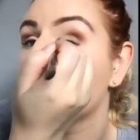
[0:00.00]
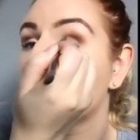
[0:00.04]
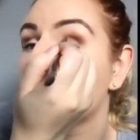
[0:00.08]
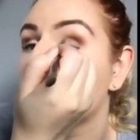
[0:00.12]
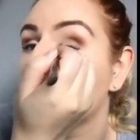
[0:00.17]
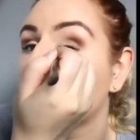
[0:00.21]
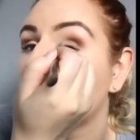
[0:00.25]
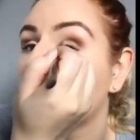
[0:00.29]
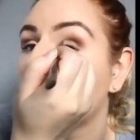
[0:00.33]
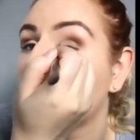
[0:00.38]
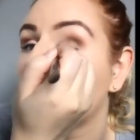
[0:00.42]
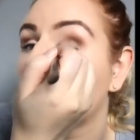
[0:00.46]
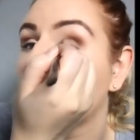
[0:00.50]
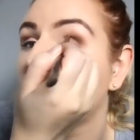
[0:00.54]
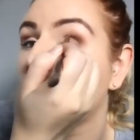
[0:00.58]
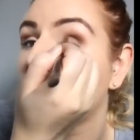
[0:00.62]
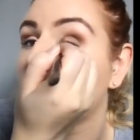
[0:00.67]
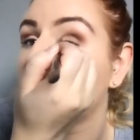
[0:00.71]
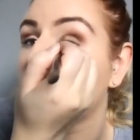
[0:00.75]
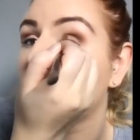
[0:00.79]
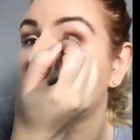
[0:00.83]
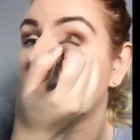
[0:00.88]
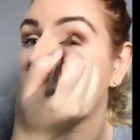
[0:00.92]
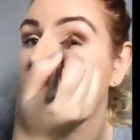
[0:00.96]
So
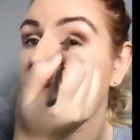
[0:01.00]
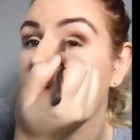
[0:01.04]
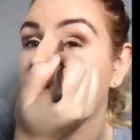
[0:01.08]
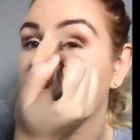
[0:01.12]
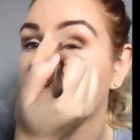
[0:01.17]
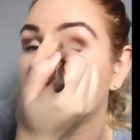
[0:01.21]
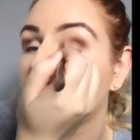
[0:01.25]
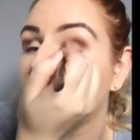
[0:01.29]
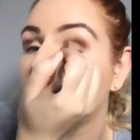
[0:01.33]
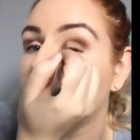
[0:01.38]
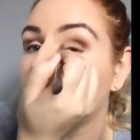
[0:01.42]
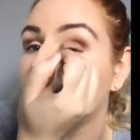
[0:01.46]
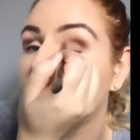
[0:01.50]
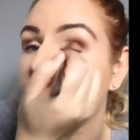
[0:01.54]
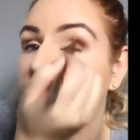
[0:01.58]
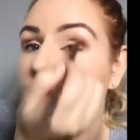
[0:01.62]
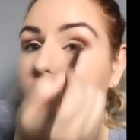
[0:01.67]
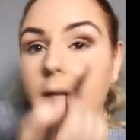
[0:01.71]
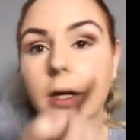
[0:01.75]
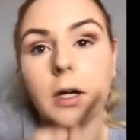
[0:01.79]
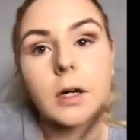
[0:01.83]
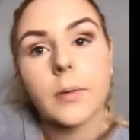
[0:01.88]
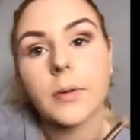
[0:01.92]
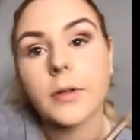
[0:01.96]
it's going to be even
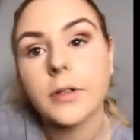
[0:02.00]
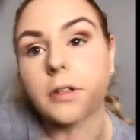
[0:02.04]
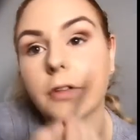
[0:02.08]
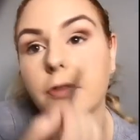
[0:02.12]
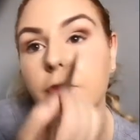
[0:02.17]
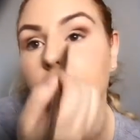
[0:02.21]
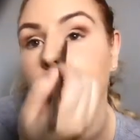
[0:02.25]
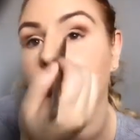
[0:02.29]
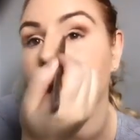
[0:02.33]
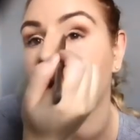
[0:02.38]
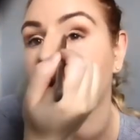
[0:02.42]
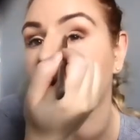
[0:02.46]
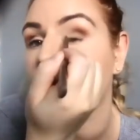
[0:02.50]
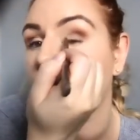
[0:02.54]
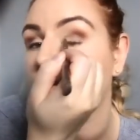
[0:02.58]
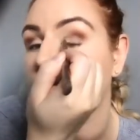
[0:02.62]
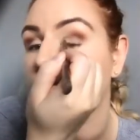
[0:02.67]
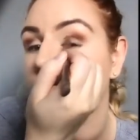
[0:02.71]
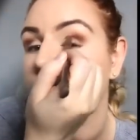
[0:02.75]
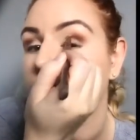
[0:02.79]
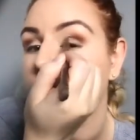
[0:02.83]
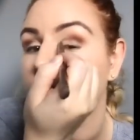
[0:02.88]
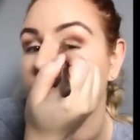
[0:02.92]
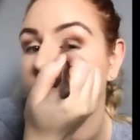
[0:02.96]
better once I've got that.
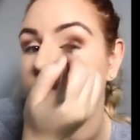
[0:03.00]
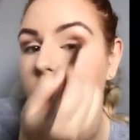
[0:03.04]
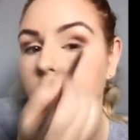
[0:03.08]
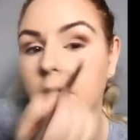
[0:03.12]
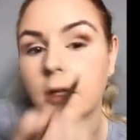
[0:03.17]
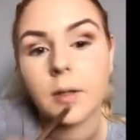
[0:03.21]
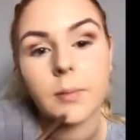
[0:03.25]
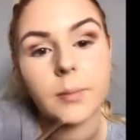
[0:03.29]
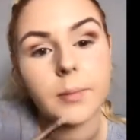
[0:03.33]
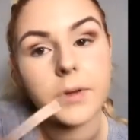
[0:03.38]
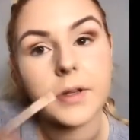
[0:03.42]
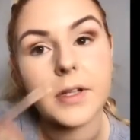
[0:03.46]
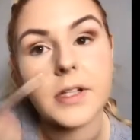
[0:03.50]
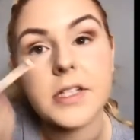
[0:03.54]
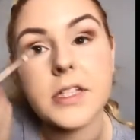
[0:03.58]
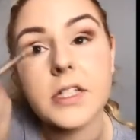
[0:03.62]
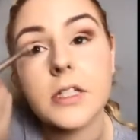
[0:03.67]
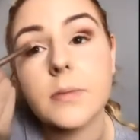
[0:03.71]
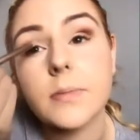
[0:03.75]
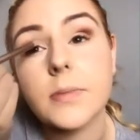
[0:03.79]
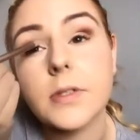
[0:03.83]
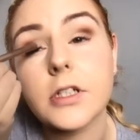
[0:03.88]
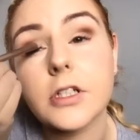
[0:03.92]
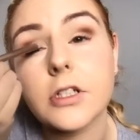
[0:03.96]
But
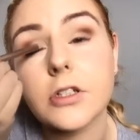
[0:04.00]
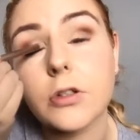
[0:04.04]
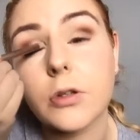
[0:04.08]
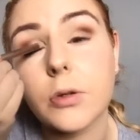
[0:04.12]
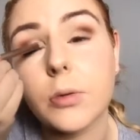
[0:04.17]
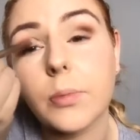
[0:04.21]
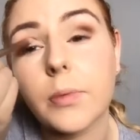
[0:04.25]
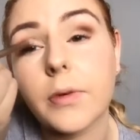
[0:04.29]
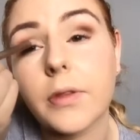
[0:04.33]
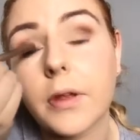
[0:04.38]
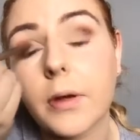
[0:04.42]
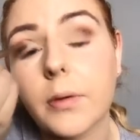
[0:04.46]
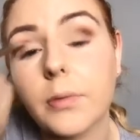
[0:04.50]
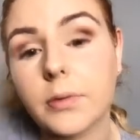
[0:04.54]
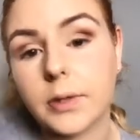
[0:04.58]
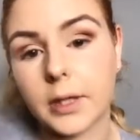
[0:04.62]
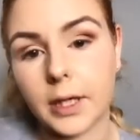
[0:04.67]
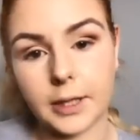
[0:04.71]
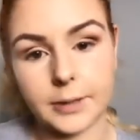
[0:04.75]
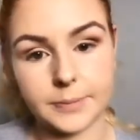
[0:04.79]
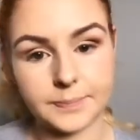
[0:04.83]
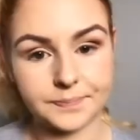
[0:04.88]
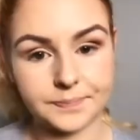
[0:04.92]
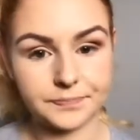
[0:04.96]
this is me just going
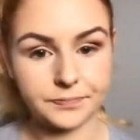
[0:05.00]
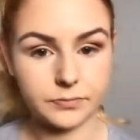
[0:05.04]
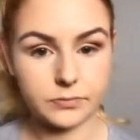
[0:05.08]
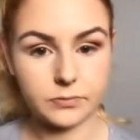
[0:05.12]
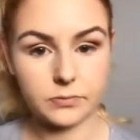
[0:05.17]
without it.